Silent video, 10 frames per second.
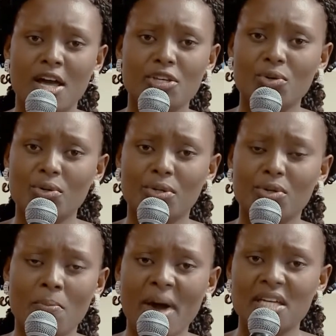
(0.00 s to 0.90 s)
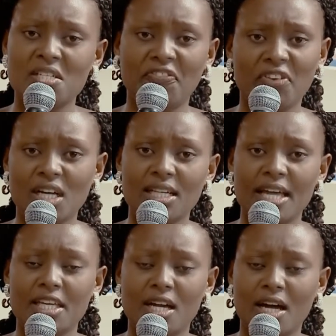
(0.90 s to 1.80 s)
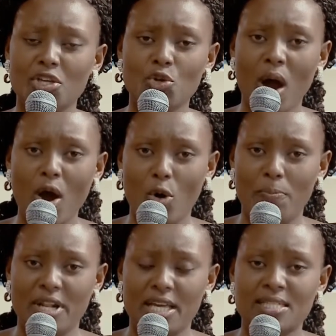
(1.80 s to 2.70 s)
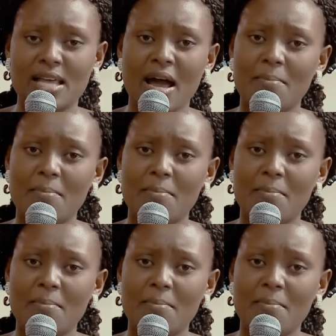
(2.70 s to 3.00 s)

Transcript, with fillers: you, you might feel like you are hopeless.